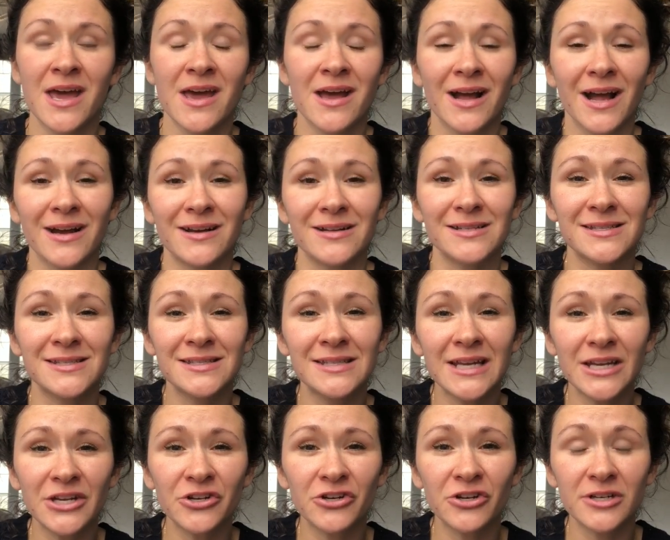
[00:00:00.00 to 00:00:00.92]
kind of
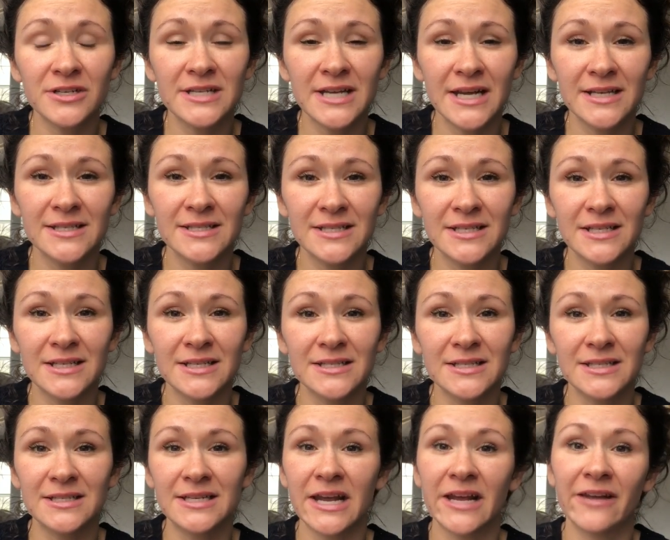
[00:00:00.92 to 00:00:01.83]
sit in your
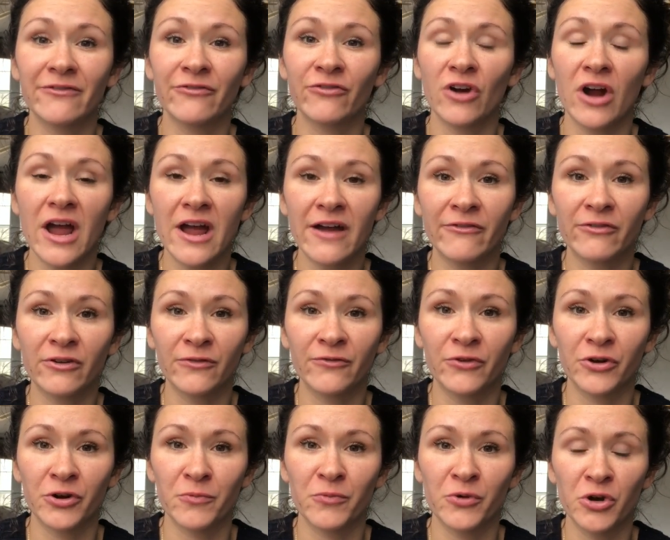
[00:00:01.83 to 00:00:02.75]
intestines and take forever
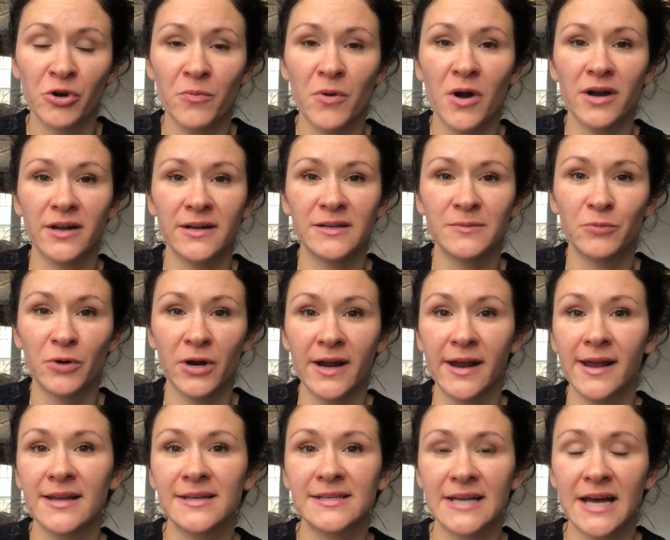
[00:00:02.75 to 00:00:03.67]
for your body to
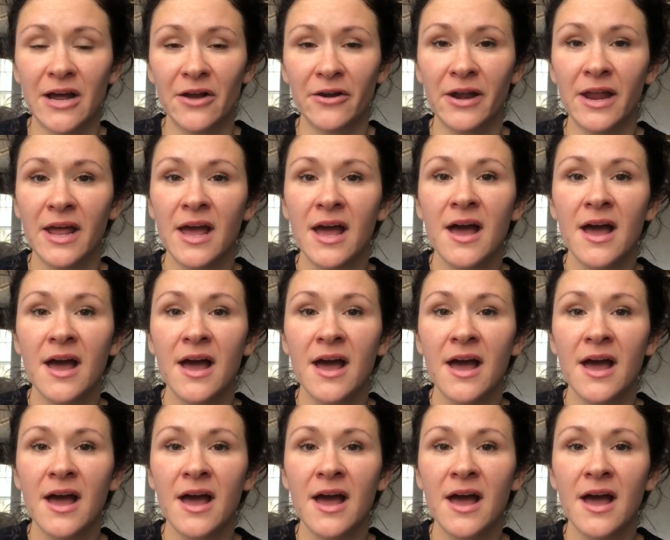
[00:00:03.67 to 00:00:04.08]
break it down.